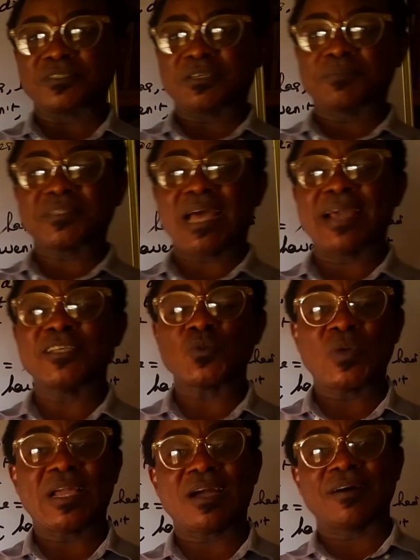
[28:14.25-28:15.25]
Sometimes
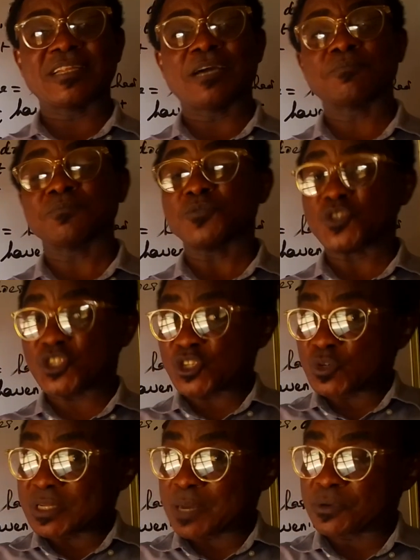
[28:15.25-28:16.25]
we call them
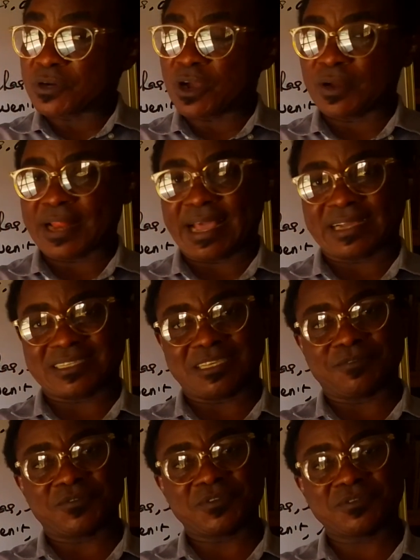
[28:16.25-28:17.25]
suitable
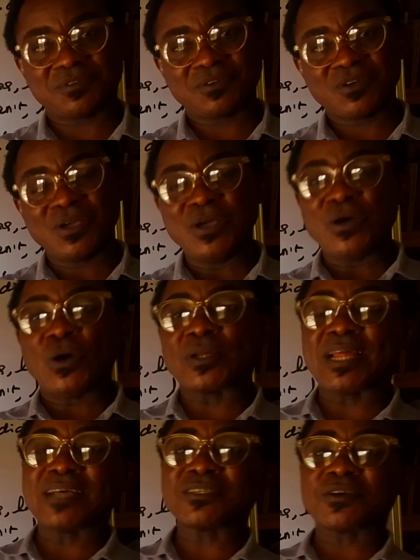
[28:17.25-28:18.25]
connectives.
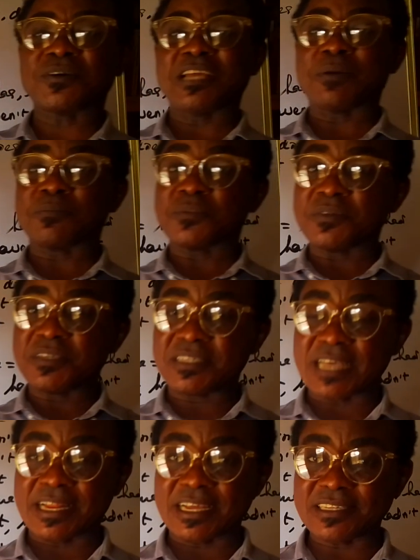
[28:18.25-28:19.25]
Others call them
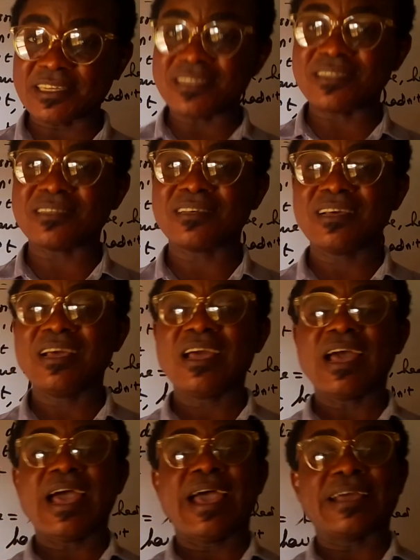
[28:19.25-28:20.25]
sentences
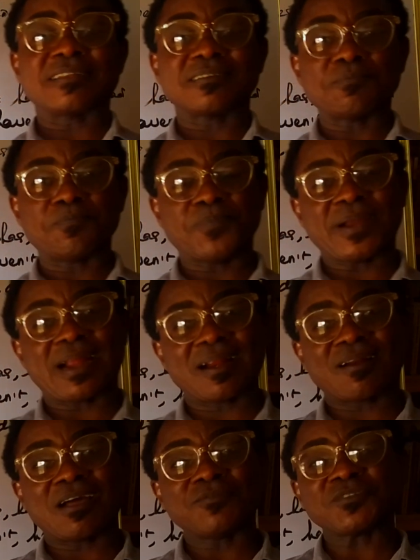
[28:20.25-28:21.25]
and
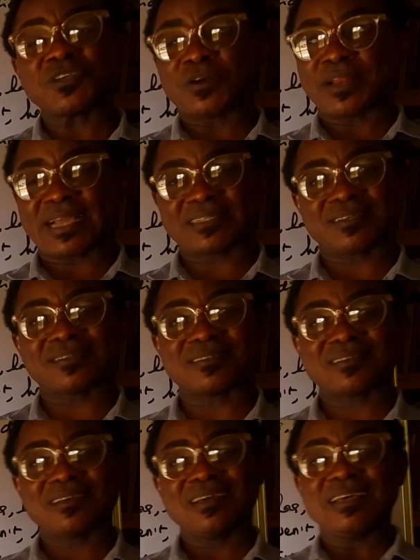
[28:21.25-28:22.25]
paragraphs connectors.
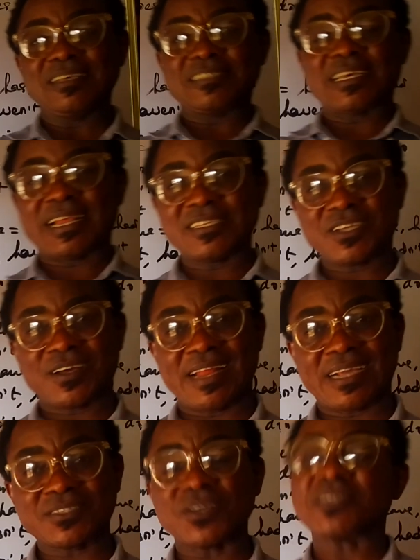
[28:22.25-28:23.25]
Sentence
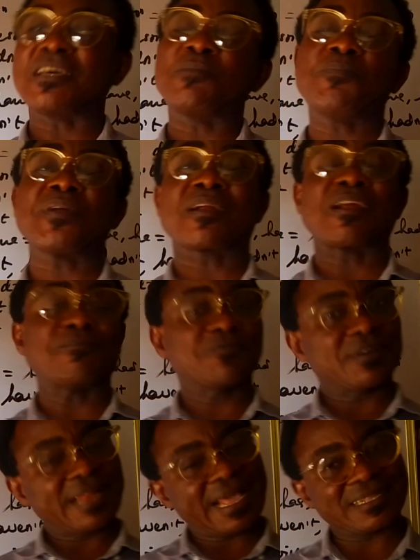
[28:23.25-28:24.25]
connectors and paragraph
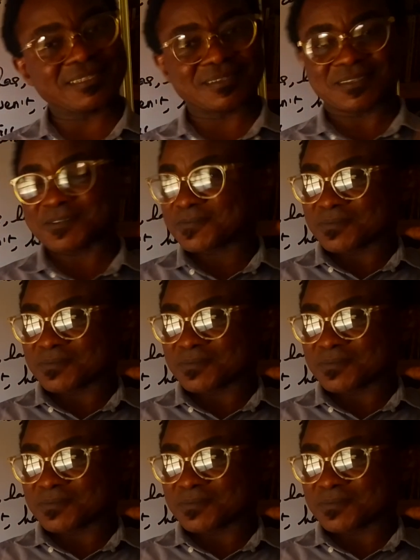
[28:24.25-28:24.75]
connectors.